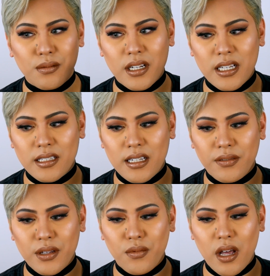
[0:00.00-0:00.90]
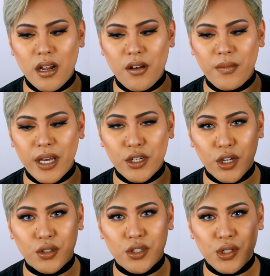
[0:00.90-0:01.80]
one is definitely one of my
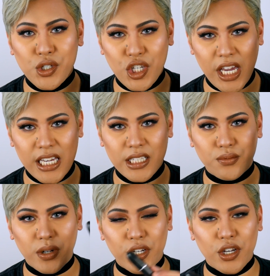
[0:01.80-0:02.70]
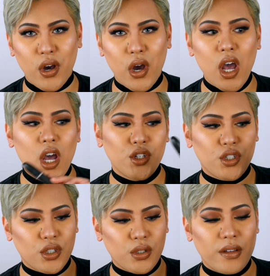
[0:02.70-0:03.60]
go-to shades when I go
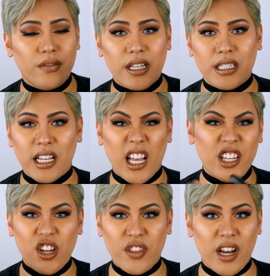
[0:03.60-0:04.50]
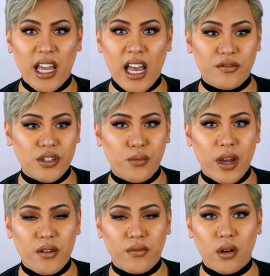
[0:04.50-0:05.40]
to events. Like I know that I have to
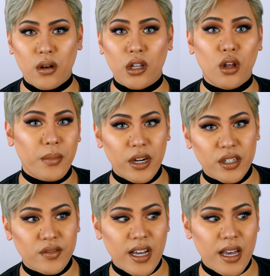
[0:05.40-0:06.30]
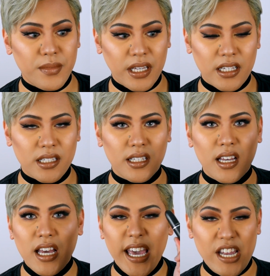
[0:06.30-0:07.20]
wear it for a long period of time because
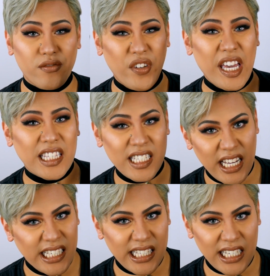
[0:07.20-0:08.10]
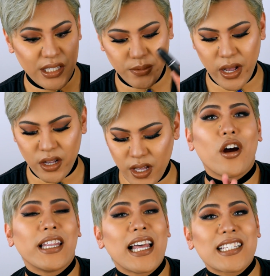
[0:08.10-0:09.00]
it fades nicely as well. All
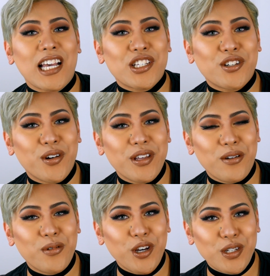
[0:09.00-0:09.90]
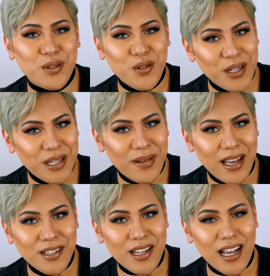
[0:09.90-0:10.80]
right, last category that we're going to be talking
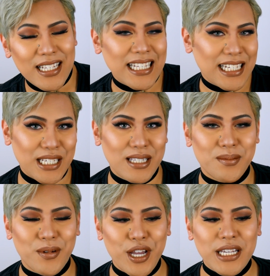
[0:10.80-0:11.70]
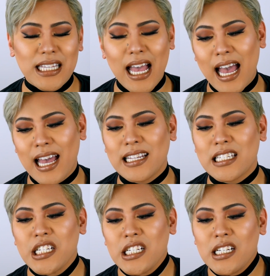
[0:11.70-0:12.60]
about are setting sprays, and